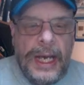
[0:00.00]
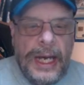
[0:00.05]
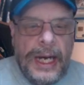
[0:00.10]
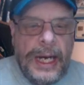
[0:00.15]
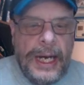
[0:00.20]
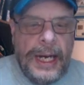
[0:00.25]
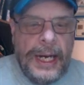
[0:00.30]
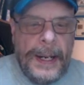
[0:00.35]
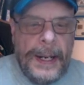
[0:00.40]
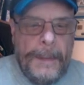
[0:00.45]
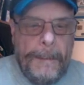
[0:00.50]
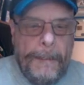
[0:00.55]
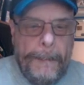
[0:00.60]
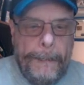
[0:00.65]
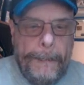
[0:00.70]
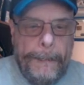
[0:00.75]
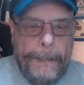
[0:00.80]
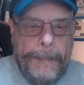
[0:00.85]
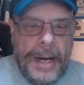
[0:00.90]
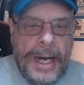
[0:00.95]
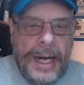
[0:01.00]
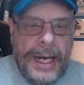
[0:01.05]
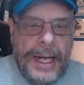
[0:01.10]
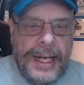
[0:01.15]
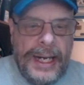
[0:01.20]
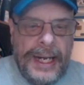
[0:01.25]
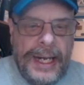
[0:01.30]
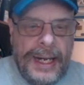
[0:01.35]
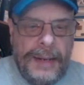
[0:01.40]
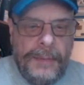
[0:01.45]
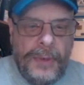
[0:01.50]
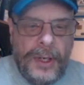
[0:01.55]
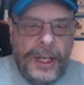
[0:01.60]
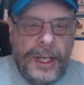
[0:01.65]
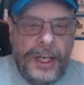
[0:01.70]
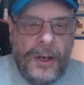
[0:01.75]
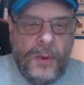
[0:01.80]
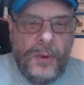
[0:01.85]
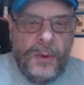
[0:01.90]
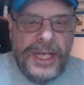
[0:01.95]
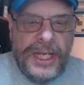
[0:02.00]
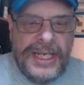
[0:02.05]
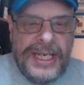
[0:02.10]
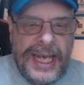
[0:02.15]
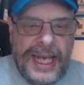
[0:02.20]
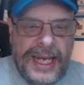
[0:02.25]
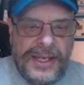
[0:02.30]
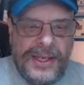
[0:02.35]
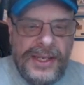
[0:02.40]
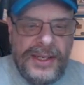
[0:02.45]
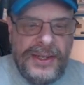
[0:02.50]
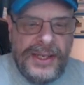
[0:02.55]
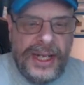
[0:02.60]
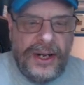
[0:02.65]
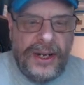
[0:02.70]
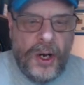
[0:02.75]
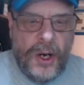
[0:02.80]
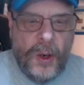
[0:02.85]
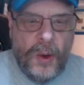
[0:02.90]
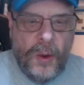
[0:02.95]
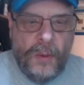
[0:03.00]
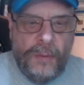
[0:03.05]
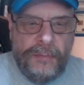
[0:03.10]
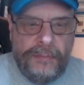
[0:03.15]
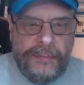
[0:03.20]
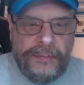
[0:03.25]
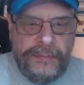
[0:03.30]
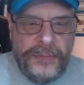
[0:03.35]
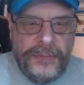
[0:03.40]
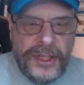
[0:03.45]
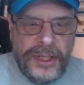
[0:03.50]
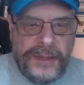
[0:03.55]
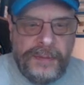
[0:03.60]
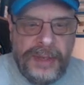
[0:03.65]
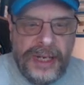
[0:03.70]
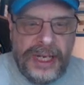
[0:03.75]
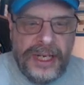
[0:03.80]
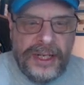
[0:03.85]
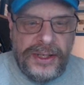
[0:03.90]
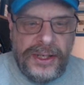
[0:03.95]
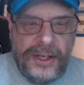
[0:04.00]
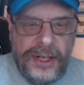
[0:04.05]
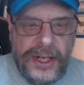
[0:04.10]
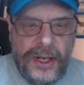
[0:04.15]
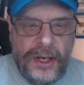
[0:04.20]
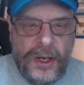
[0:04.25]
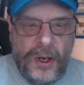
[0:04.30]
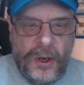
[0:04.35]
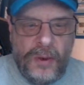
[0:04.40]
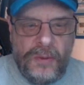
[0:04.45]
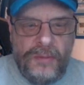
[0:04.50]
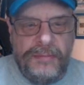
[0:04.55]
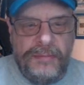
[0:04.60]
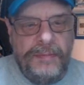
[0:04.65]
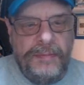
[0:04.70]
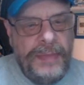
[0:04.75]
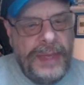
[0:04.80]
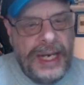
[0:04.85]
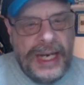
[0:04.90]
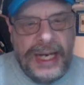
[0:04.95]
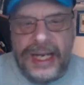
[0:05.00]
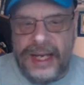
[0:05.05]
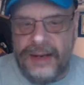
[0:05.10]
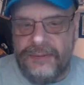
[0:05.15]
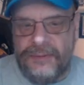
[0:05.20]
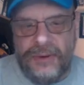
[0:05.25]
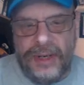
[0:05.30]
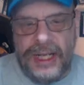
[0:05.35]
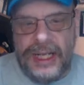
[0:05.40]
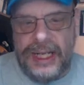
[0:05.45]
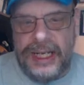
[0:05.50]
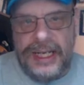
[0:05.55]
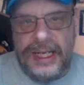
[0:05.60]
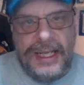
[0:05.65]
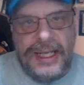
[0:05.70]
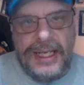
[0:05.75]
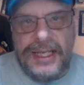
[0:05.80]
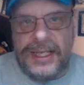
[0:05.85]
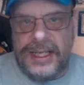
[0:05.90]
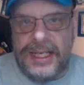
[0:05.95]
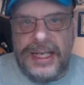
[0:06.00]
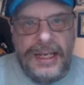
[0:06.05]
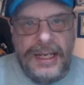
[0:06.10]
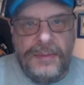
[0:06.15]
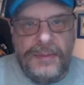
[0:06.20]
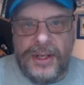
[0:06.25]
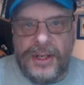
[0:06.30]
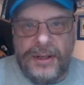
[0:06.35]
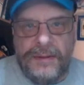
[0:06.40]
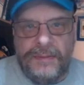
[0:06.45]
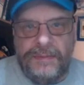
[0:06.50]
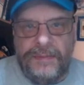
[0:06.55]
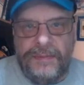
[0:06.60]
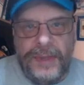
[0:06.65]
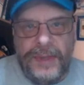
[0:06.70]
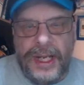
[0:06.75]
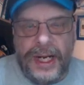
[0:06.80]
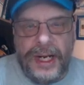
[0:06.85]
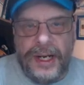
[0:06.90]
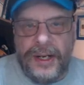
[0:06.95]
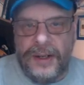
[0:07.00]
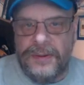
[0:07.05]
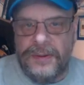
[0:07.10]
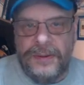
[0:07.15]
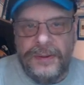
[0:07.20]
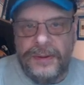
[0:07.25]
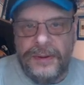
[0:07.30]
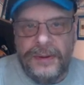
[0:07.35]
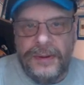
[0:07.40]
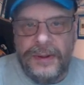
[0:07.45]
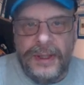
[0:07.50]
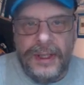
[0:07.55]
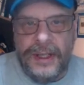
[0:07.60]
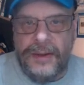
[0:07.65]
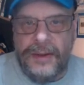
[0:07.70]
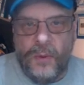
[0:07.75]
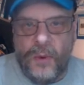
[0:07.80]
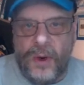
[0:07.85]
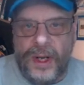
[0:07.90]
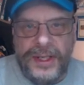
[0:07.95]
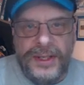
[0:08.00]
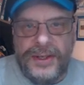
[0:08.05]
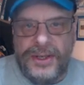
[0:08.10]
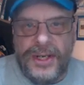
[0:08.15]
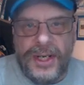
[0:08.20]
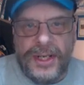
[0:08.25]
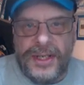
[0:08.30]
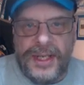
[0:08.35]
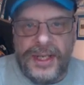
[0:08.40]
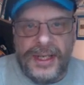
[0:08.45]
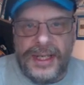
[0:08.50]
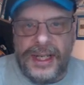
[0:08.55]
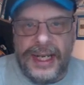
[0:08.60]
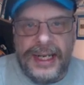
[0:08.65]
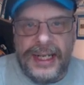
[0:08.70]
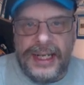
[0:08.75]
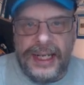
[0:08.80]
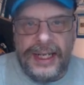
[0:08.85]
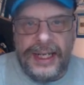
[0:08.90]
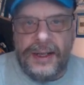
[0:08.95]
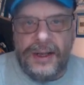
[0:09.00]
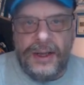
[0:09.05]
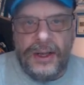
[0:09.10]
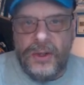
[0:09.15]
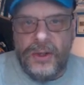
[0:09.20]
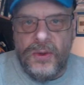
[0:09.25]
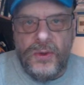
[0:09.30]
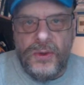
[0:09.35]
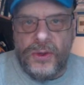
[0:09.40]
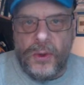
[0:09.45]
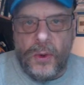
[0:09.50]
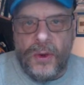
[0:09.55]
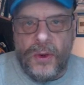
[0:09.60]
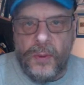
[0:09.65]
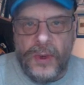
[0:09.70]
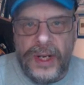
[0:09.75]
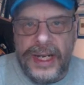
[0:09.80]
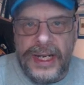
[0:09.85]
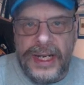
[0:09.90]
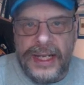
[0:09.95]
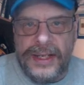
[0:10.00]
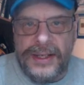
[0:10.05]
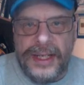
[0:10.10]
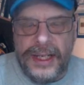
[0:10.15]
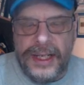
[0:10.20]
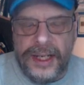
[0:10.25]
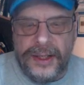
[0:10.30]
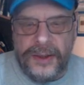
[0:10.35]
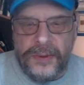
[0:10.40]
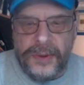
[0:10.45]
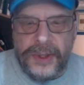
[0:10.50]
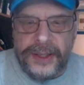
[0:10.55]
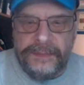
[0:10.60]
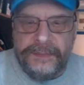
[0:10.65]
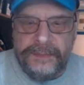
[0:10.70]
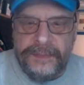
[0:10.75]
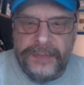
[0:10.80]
But I'm going to go with the Texans at home. Just because they're at home, I have really, these teams are, you know, one's just as likely to lose or win as the other one.